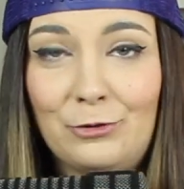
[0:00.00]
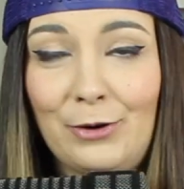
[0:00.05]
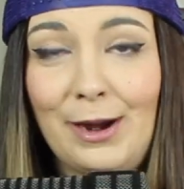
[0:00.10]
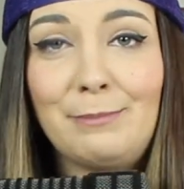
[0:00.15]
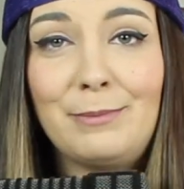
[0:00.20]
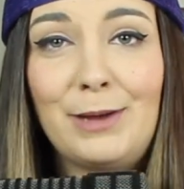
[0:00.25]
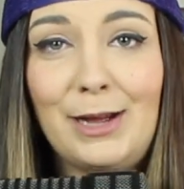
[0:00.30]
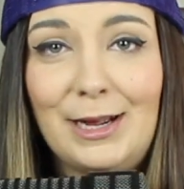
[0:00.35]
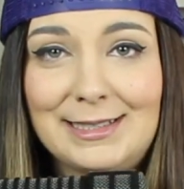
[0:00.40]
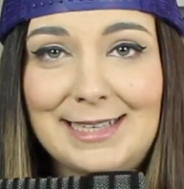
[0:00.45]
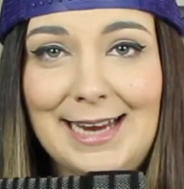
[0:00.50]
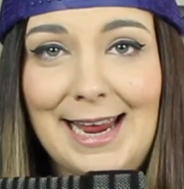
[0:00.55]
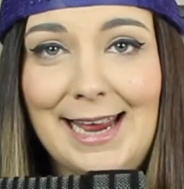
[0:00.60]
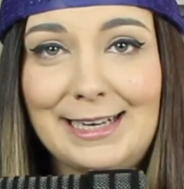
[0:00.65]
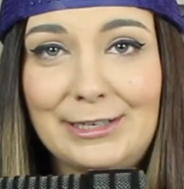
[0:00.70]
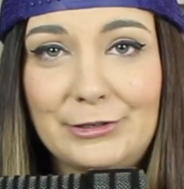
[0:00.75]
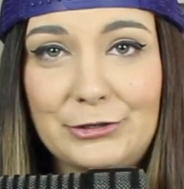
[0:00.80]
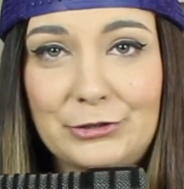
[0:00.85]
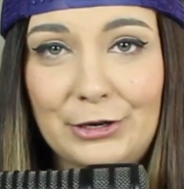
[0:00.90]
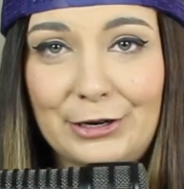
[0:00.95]
Grandpa
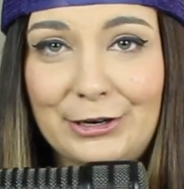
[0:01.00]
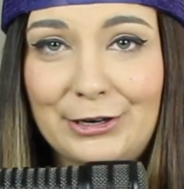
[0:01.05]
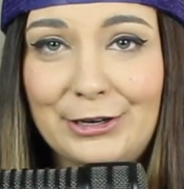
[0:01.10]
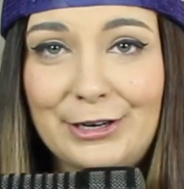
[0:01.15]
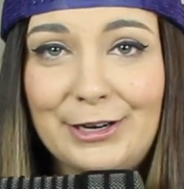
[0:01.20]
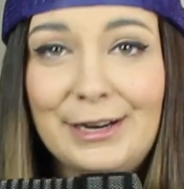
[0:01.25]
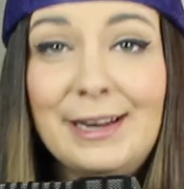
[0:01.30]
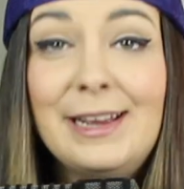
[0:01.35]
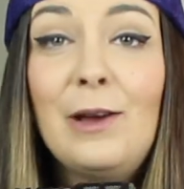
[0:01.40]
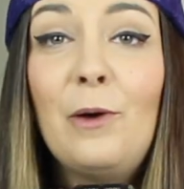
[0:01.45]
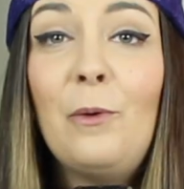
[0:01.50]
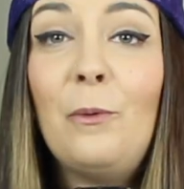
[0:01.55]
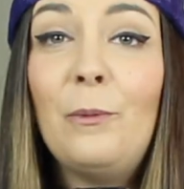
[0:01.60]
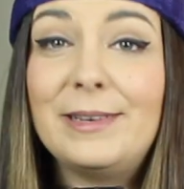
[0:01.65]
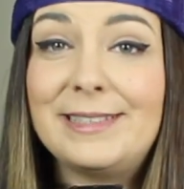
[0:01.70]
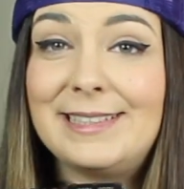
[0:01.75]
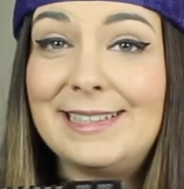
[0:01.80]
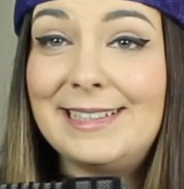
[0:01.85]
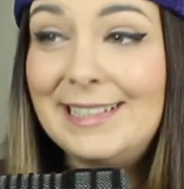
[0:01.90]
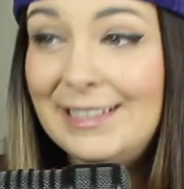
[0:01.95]
Daddy Strucker
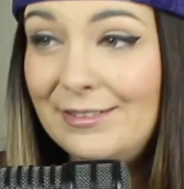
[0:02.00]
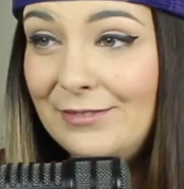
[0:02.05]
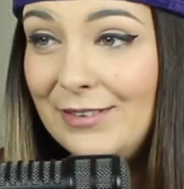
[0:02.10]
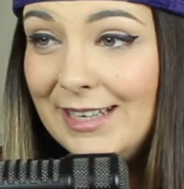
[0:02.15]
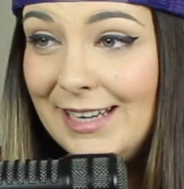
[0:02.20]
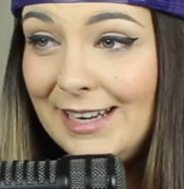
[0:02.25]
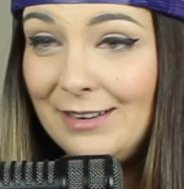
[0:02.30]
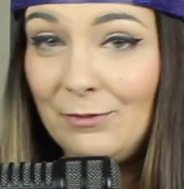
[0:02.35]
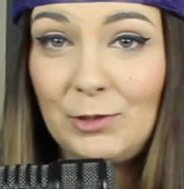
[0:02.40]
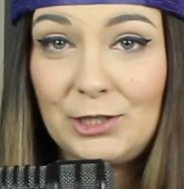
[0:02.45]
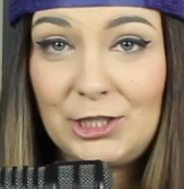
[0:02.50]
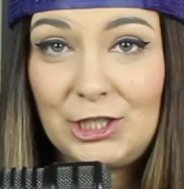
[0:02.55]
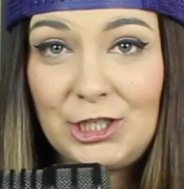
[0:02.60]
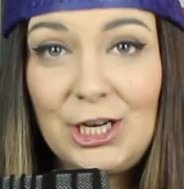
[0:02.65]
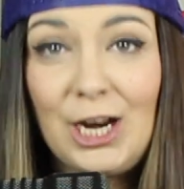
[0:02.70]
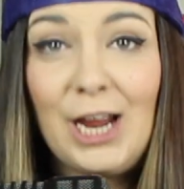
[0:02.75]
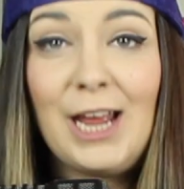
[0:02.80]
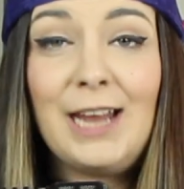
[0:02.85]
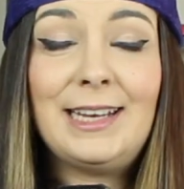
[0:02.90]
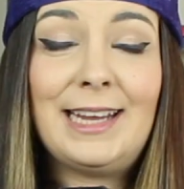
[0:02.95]
was living and was
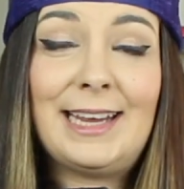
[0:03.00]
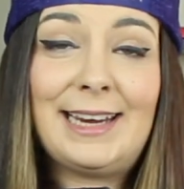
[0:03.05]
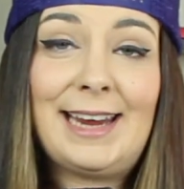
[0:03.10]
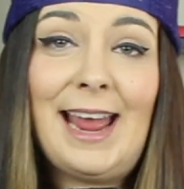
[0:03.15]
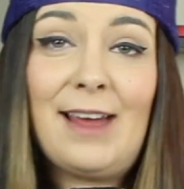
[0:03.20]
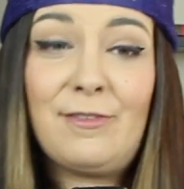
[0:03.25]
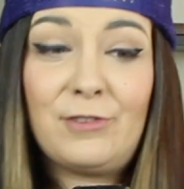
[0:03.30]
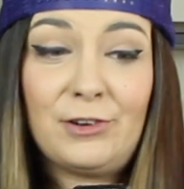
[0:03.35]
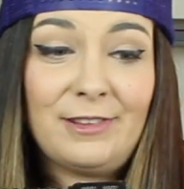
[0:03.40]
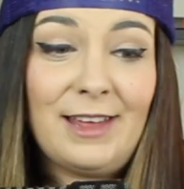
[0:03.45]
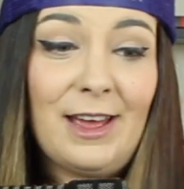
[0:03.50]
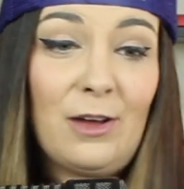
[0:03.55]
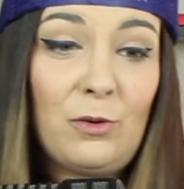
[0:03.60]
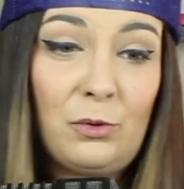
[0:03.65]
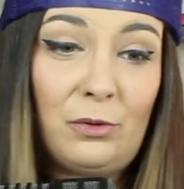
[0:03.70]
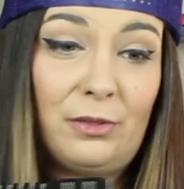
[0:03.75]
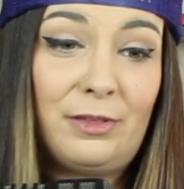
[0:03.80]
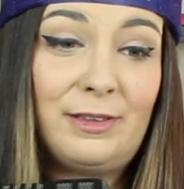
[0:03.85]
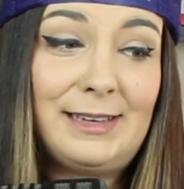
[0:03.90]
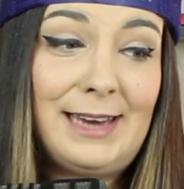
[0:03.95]
shot, like after that
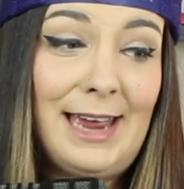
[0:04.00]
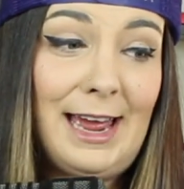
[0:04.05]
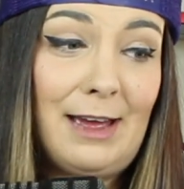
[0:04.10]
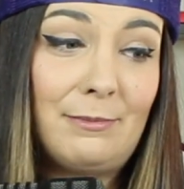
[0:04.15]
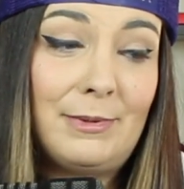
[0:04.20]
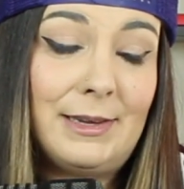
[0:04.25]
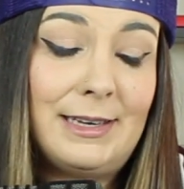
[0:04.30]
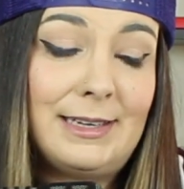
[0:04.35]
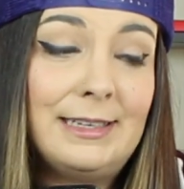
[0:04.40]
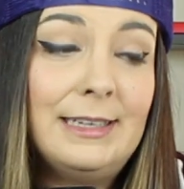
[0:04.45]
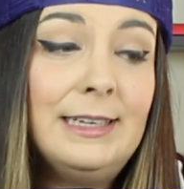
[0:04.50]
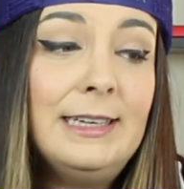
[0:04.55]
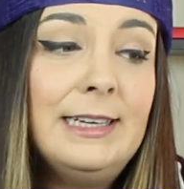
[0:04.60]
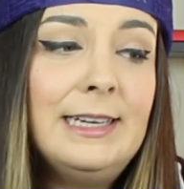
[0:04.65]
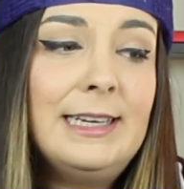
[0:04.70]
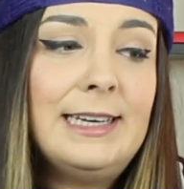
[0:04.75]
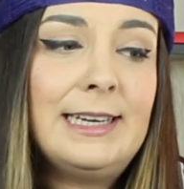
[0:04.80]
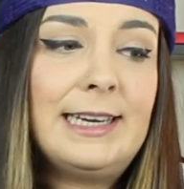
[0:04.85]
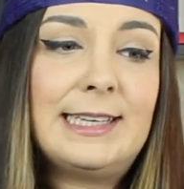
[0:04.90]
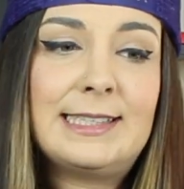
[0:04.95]
whole thing happened,
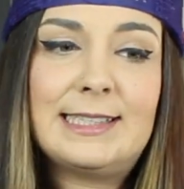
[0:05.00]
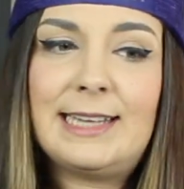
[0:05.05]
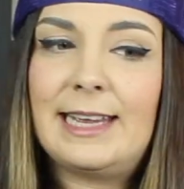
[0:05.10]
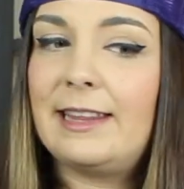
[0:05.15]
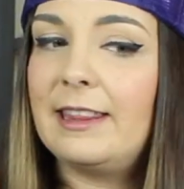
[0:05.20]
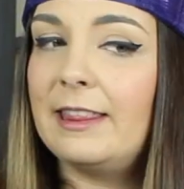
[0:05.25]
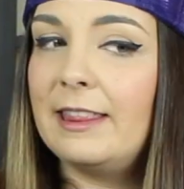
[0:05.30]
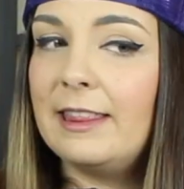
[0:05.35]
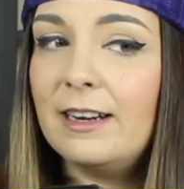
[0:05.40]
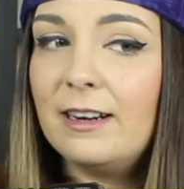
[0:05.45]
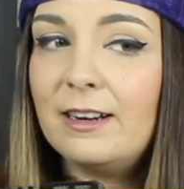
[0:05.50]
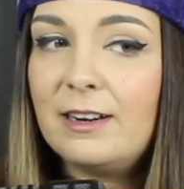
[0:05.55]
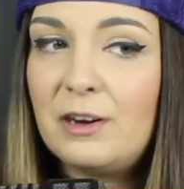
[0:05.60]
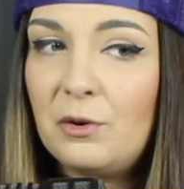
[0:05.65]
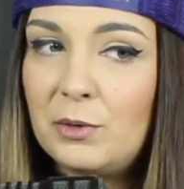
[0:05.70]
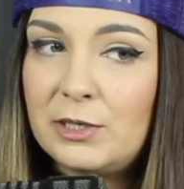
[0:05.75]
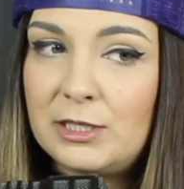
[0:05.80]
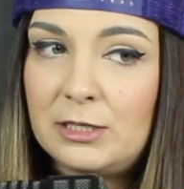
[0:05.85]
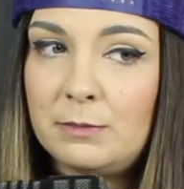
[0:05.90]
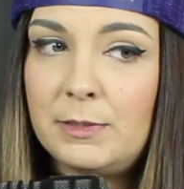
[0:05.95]
he's like, they're
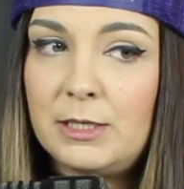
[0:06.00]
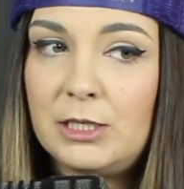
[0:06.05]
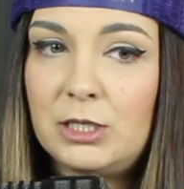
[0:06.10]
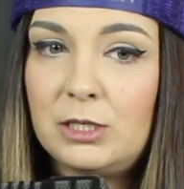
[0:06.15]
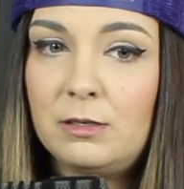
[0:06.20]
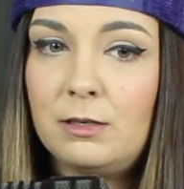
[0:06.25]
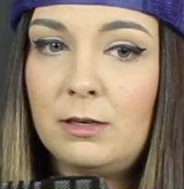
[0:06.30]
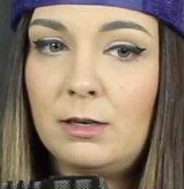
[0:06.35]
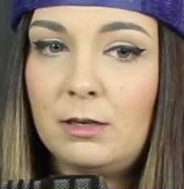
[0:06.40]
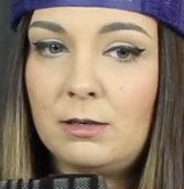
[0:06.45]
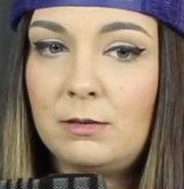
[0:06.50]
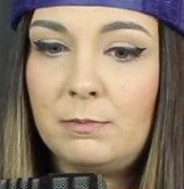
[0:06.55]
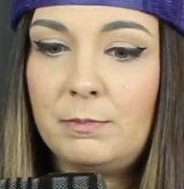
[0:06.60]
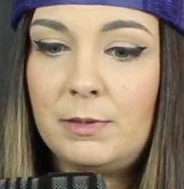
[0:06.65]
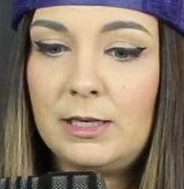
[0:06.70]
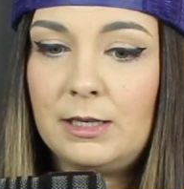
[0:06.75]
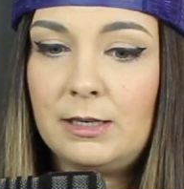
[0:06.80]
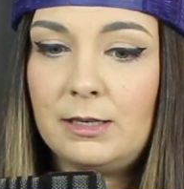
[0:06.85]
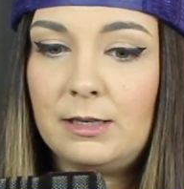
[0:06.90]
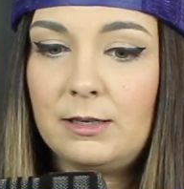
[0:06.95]
going to
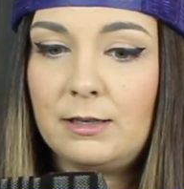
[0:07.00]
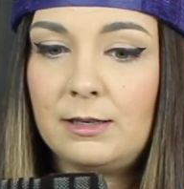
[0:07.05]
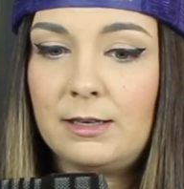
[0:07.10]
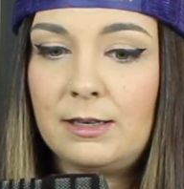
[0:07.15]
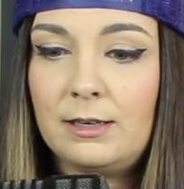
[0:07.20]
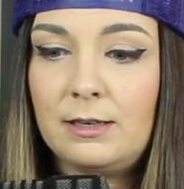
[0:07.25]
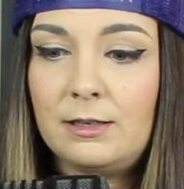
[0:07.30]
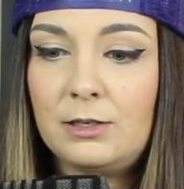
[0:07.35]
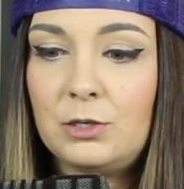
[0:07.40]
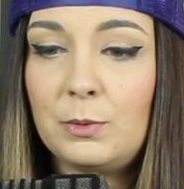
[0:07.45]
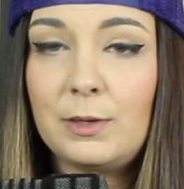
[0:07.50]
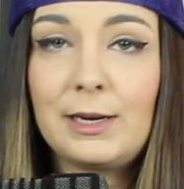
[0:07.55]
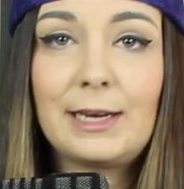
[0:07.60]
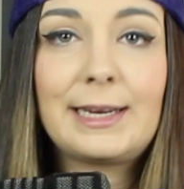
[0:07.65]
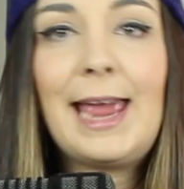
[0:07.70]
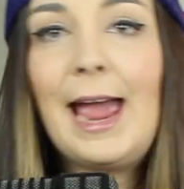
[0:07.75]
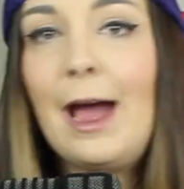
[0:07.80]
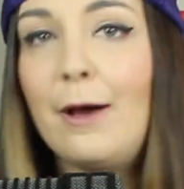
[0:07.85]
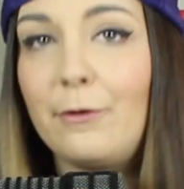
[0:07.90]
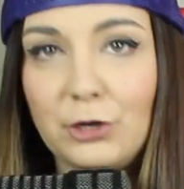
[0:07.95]
be doing
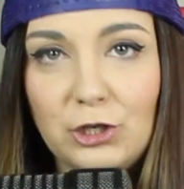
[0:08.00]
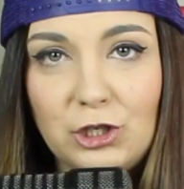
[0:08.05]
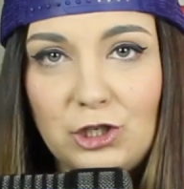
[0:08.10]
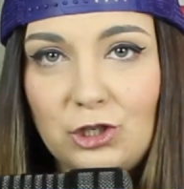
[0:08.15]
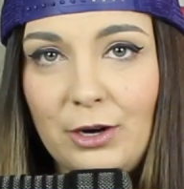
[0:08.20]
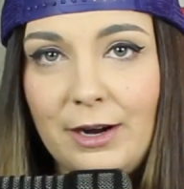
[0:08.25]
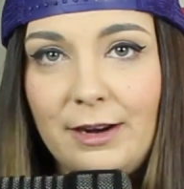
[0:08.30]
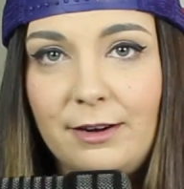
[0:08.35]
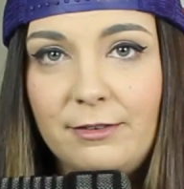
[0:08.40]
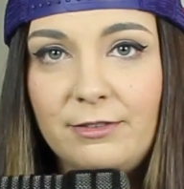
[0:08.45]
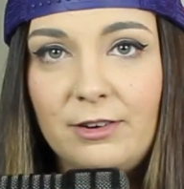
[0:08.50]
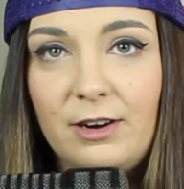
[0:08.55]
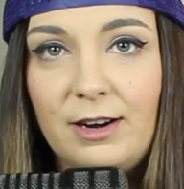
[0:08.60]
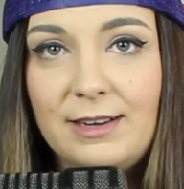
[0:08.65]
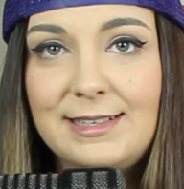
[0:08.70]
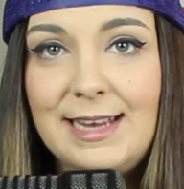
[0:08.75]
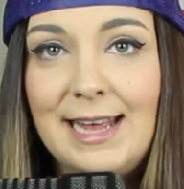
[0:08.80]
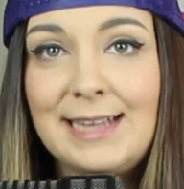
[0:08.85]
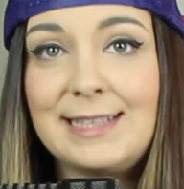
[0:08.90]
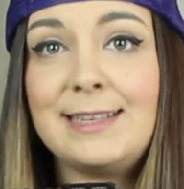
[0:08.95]
a counter-strike for
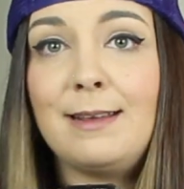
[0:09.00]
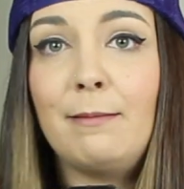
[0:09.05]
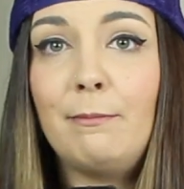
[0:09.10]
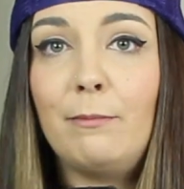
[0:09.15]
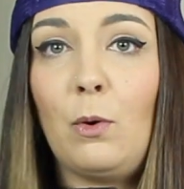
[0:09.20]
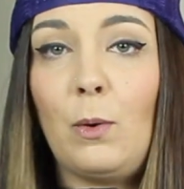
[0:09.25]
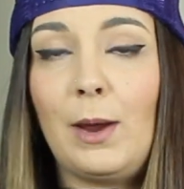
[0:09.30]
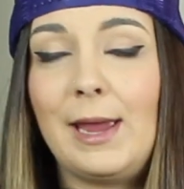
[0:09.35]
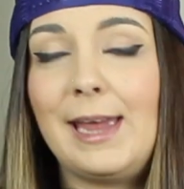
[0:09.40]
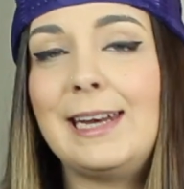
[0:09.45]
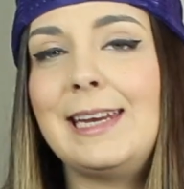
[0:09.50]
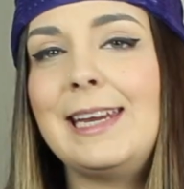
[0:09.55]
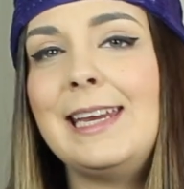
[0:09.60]
us at some point.